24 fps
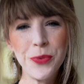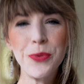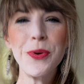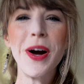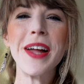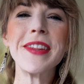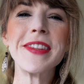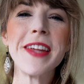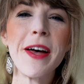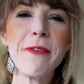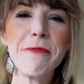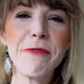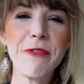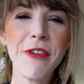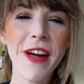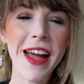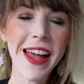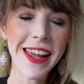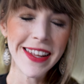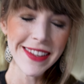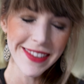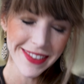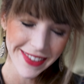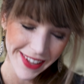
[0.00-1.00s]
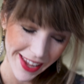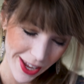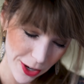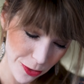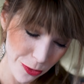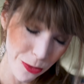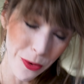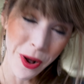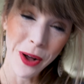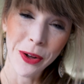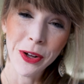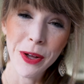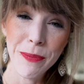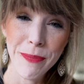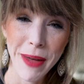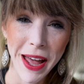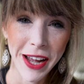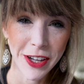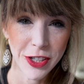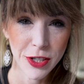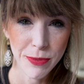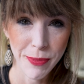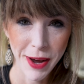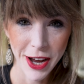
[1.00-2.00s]
What's up, friends, and welcome
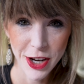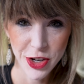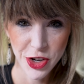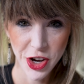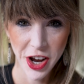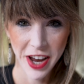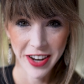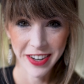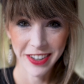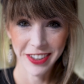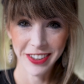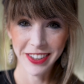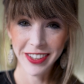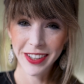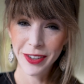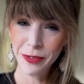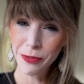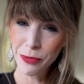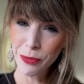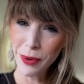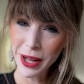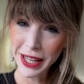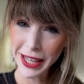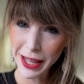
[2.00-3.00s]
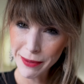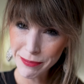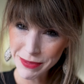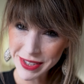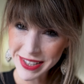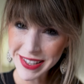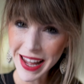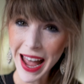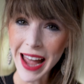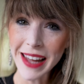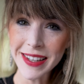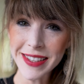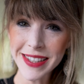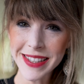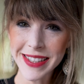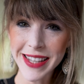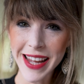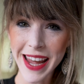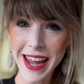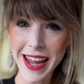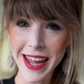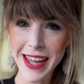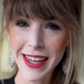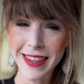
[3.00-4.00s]
back to my channel. While I'm sad to
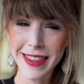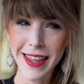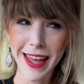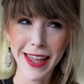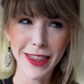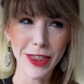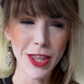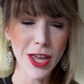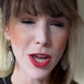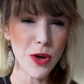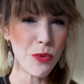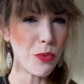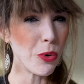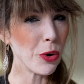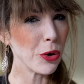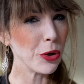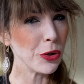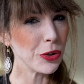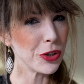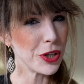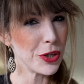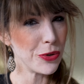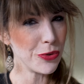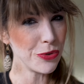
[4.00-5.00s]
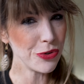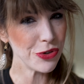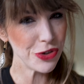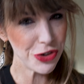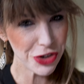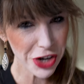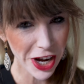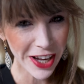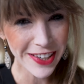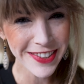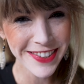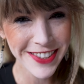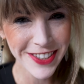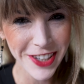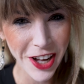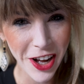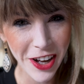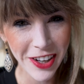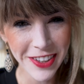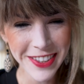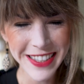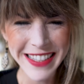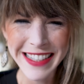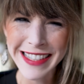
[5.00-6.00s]
say that the world you just
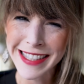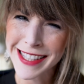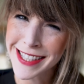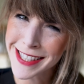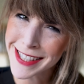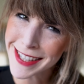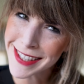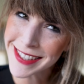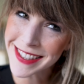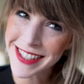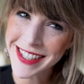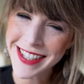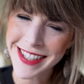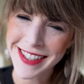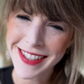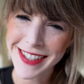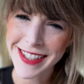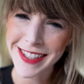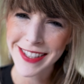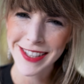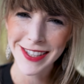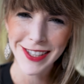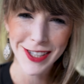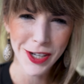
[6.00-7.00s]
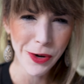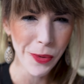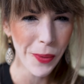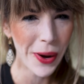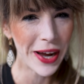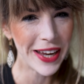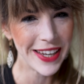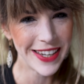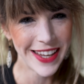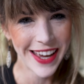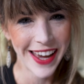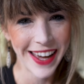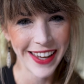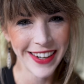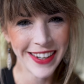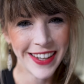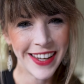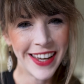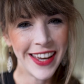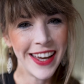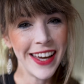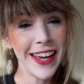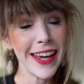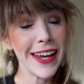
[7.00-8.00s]
saw doesn't exist quite yet,
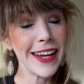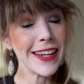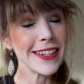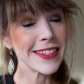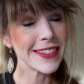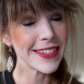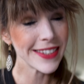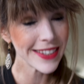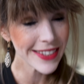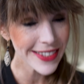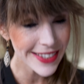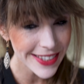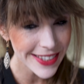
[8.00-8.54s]
it's